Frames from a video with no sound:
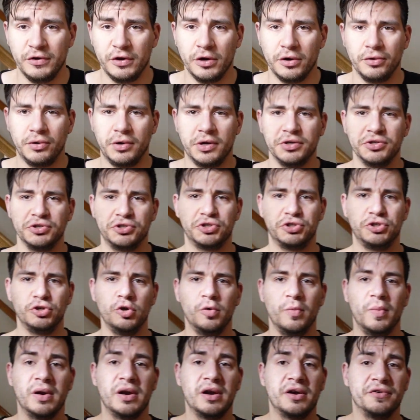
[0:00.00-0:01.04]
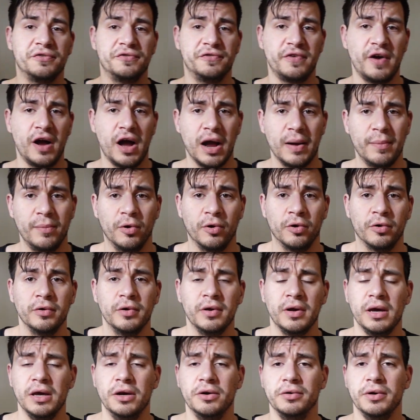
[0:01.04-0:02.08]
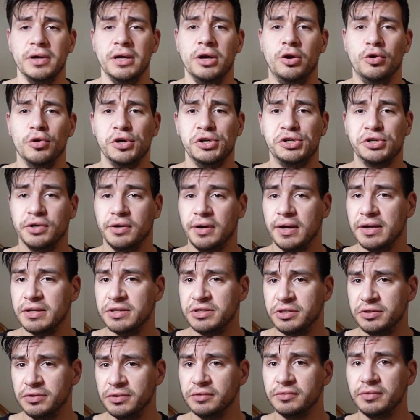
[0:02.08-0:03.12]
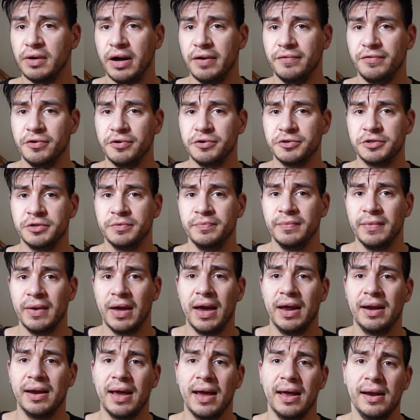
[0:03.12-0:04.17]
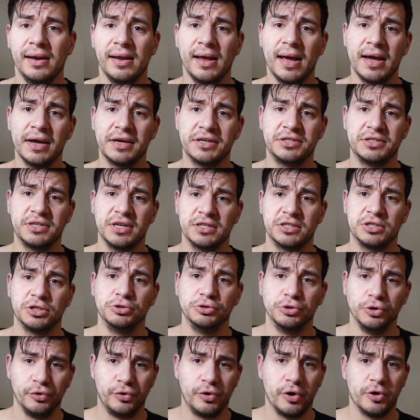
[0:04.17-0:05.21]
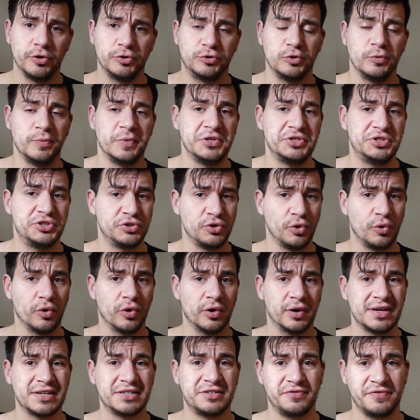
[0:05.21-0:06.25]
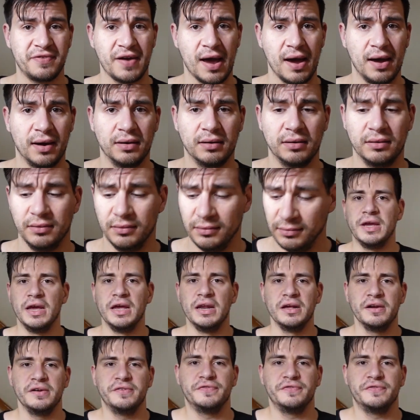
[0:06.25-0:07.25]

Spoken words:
you don't consume enough fiber, it'll increase your insulin levels and any excess glucose will be stored as fat. Eating